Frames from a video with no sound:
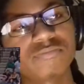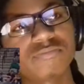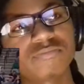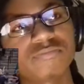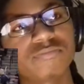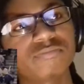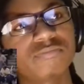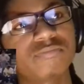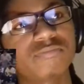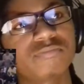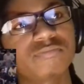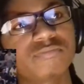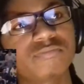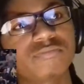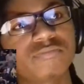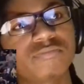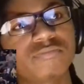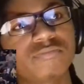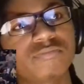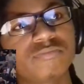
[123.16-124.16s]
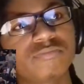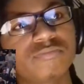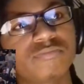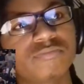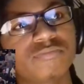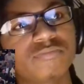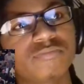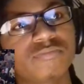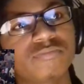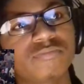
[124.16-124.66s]
and a great read by
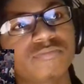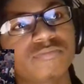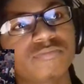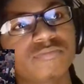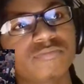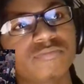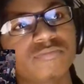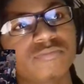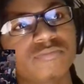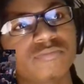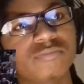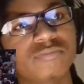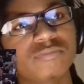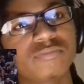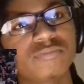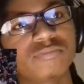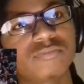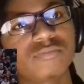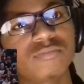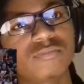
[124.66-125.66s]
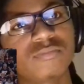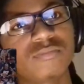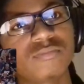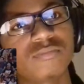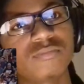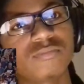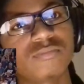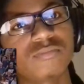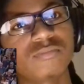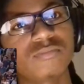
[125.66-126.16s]
LeBron to get it back to Love.
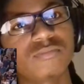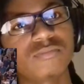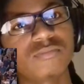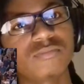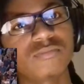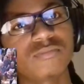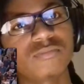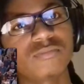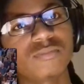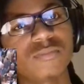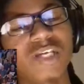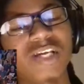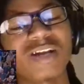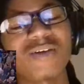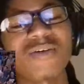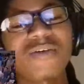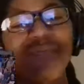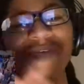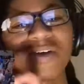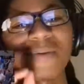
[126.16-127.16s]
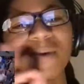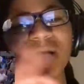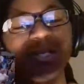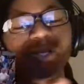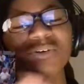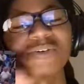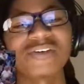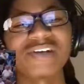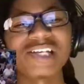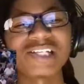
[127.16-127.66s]
Damn, what the fuck am I
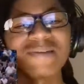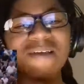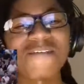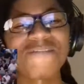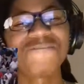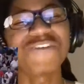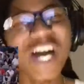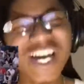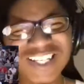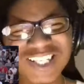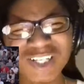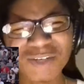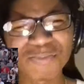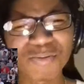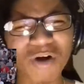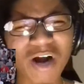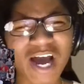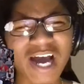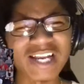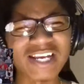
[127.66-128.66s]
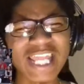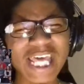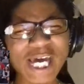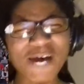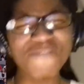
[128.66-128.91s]
doing this? Man, fuck LeBron,